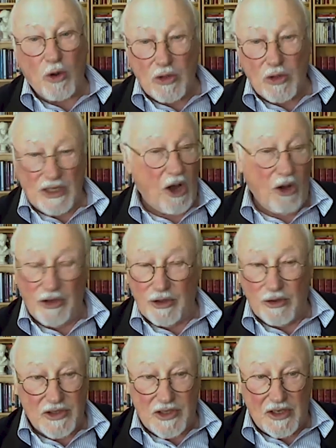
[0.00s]
causing whole new
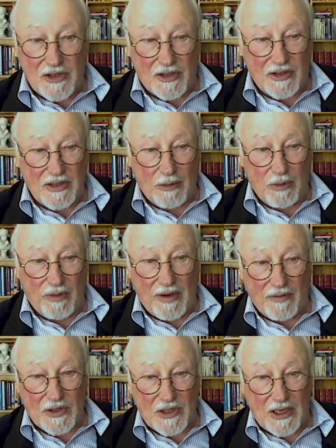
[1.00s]
diseases that we've
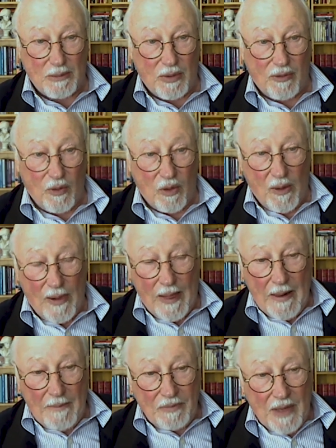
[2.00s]
never seen before.
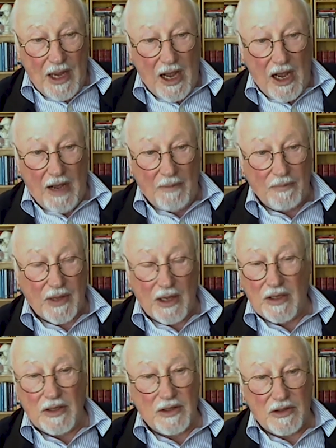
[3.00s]

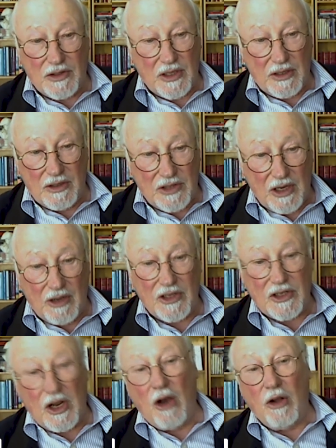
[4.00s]
So
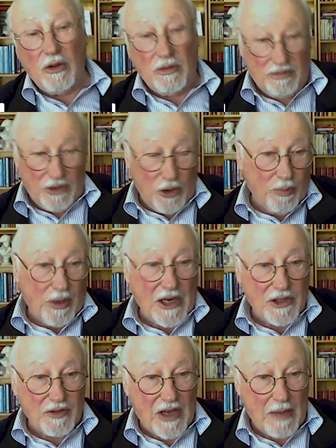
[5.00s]
there's a whole new
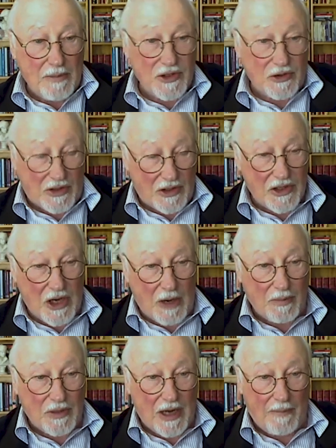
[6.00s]
branch of chemistry that's
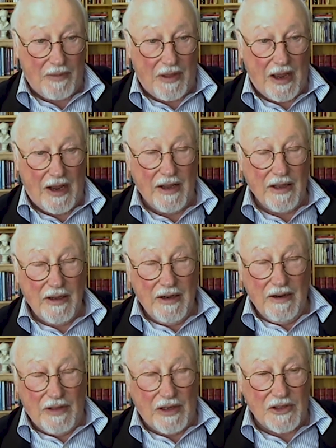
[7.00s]
opened up there
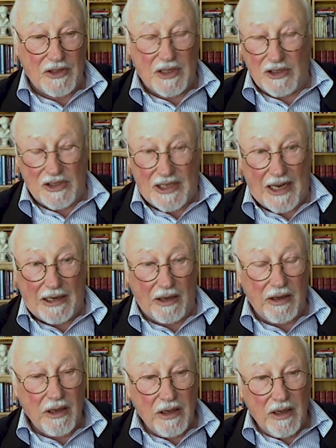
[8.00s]
that is
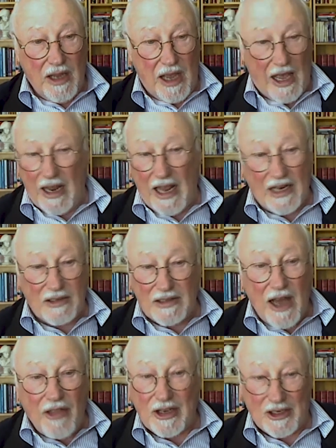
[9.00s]
deadly, and
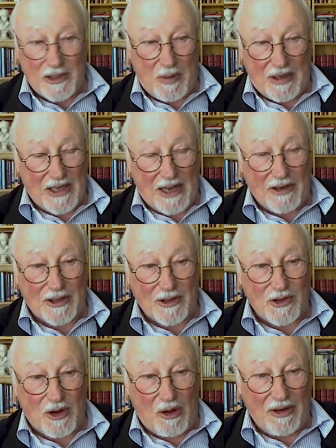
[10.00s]
nothing is being done to
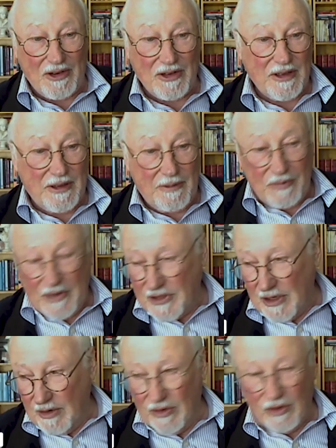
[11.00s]
control it.
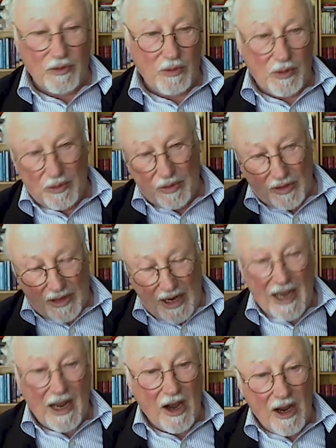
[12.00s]
So you've got
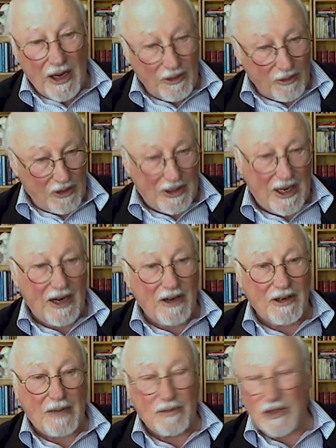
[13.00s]
AI, you've got
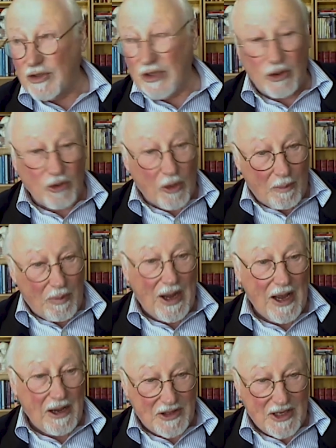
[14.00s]
nanochemistry, you've got
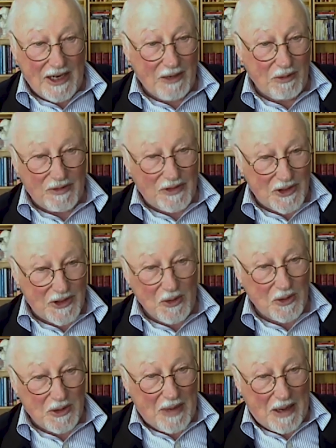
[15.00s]
biotech. We've just
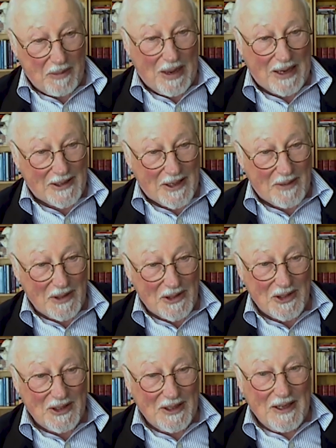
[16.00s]
talked about
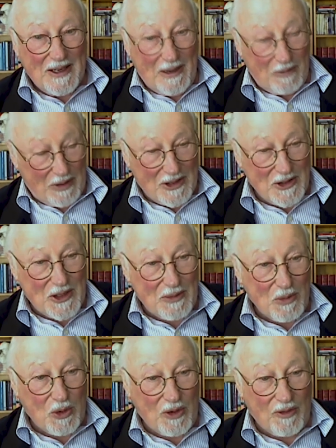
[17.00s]
pandemics, and we're going to see more